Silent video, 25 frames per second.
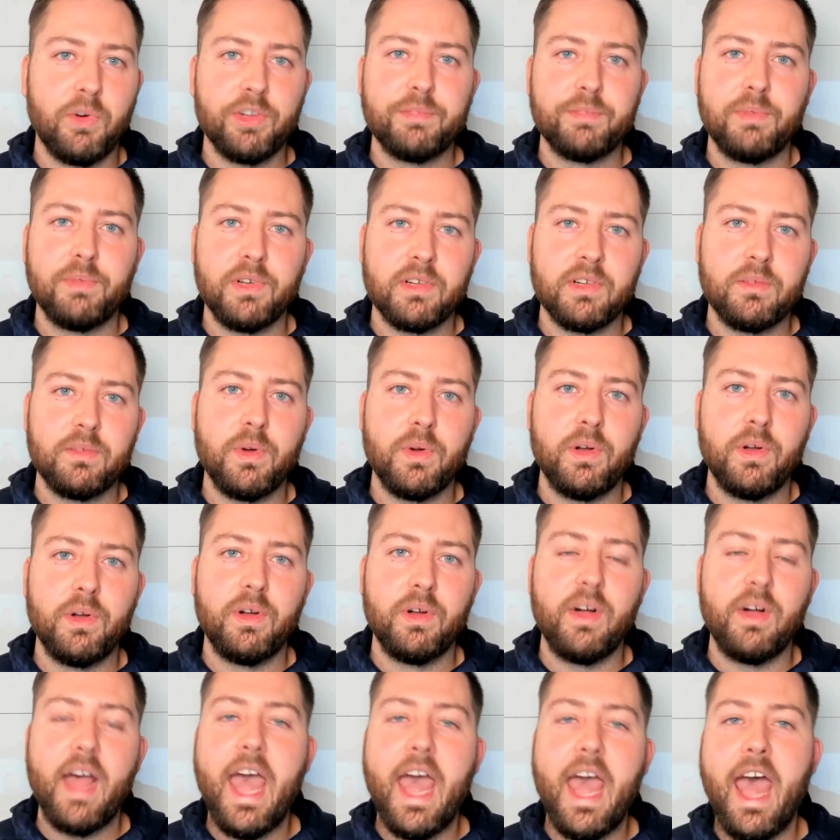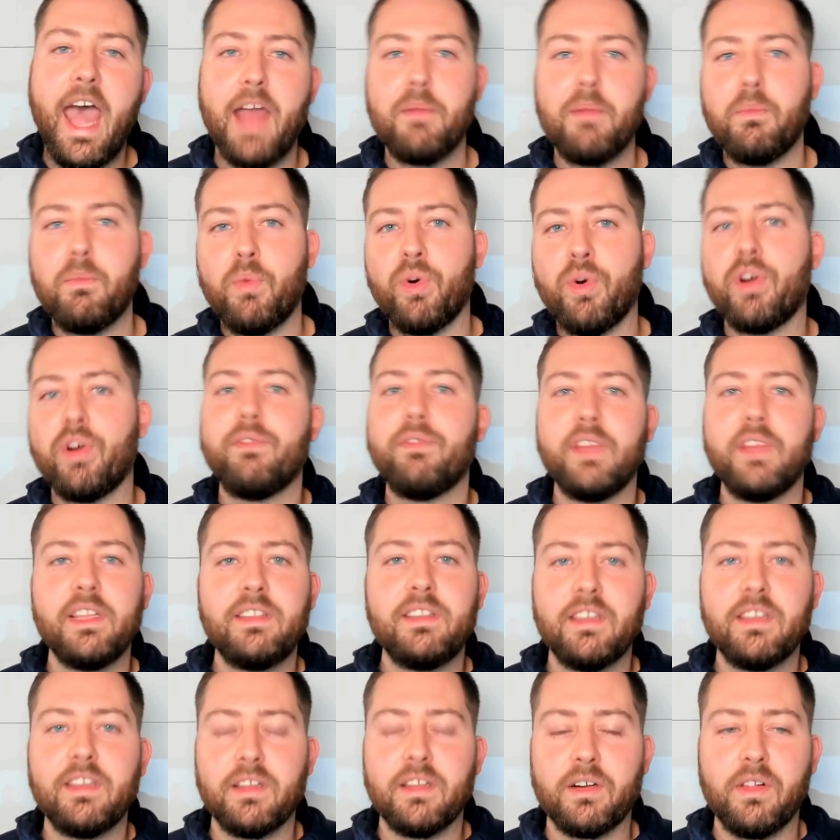book will add more VIG to
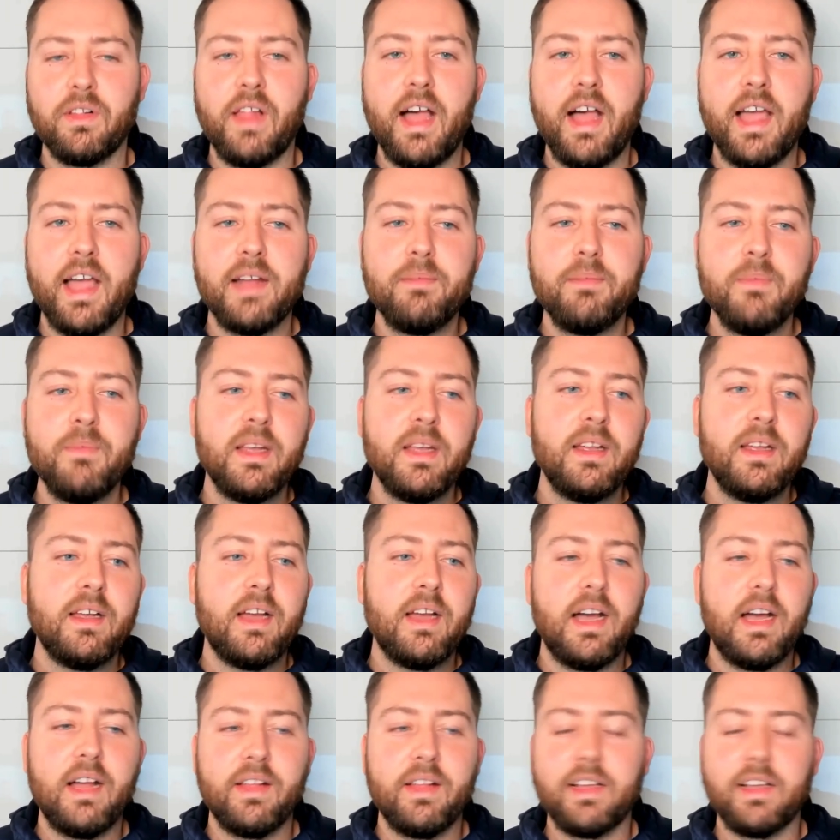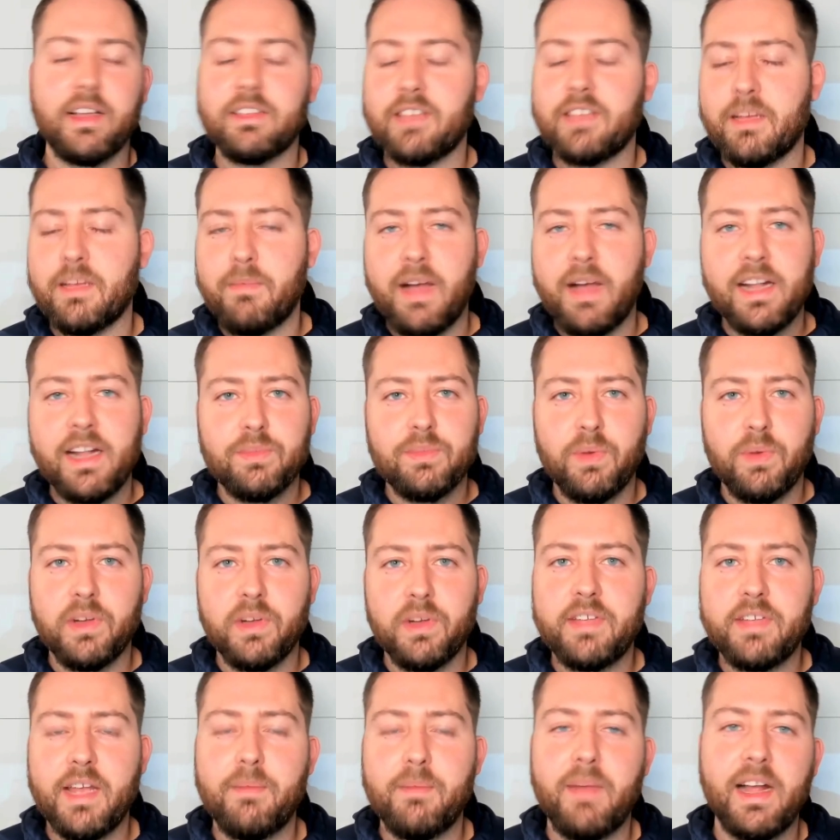their line. Like I said, minus
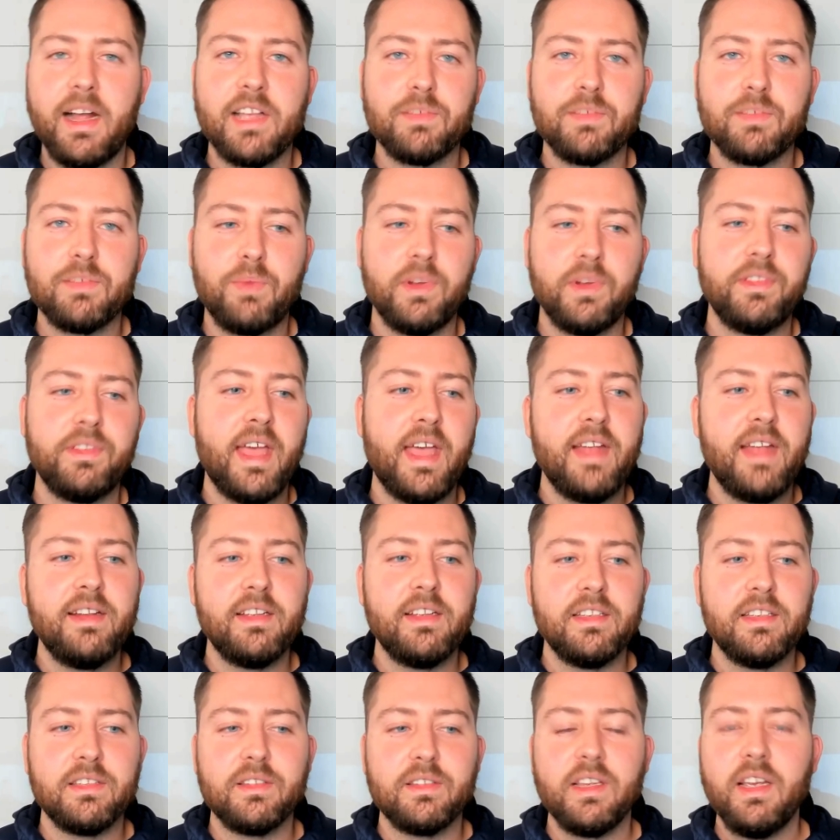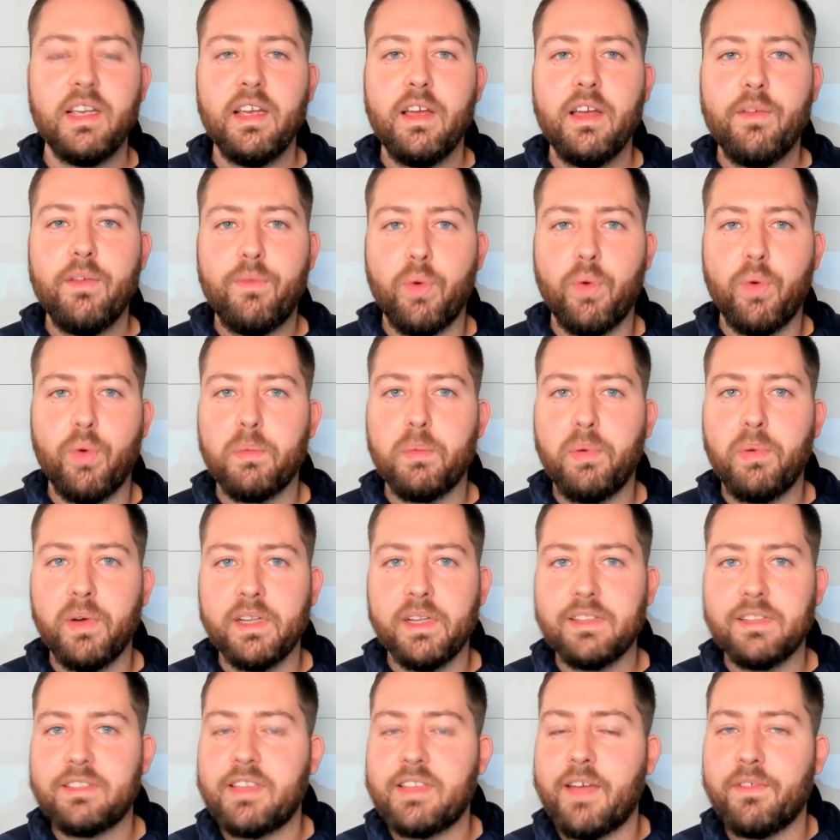110 is
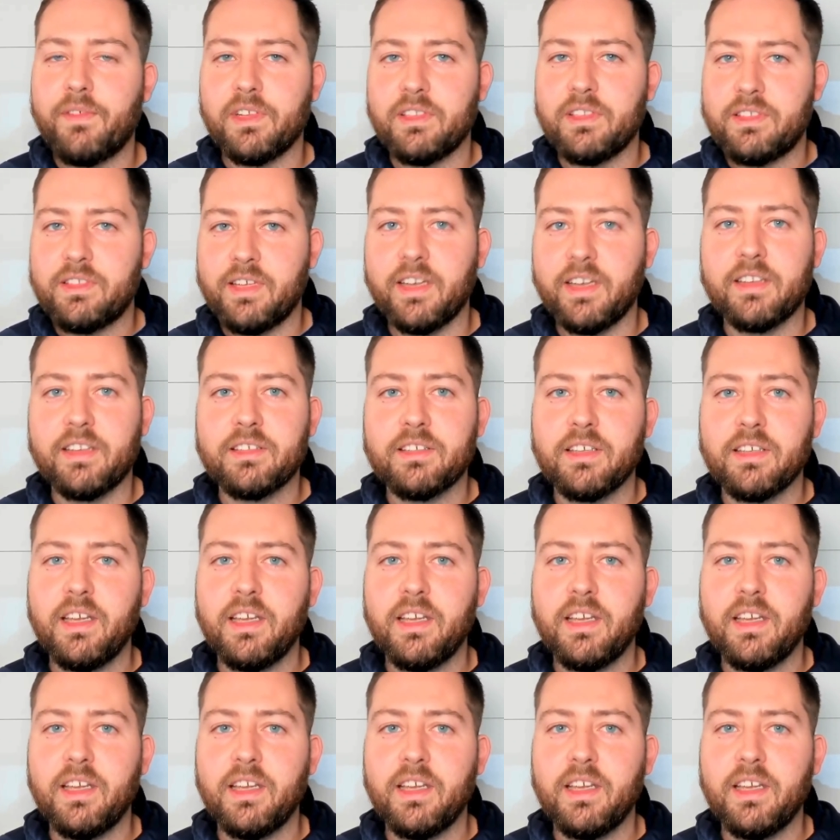4.76.